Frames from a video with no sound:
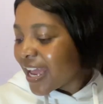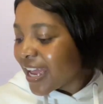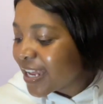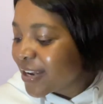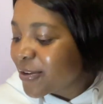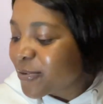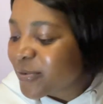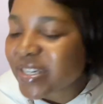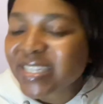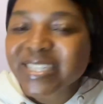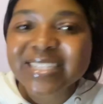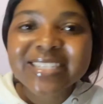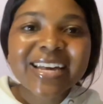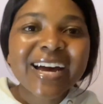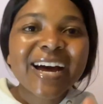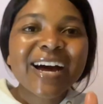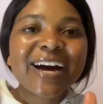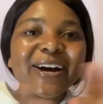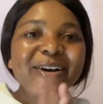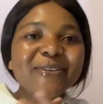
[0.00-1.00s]
Anyways,
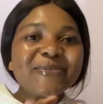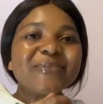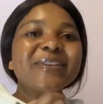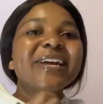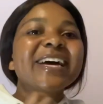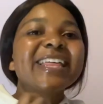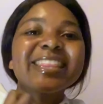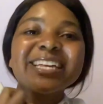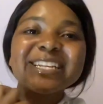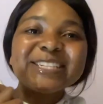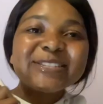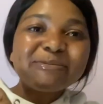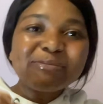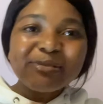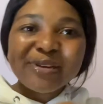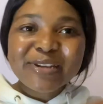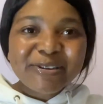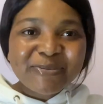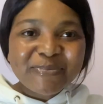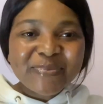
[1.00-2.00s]
yeah, that's
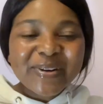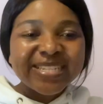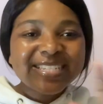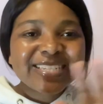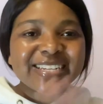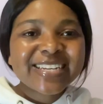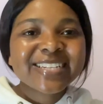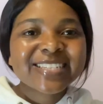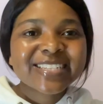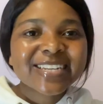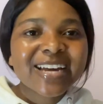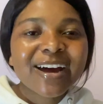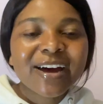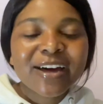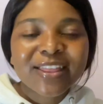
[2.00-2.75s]
pretty much it.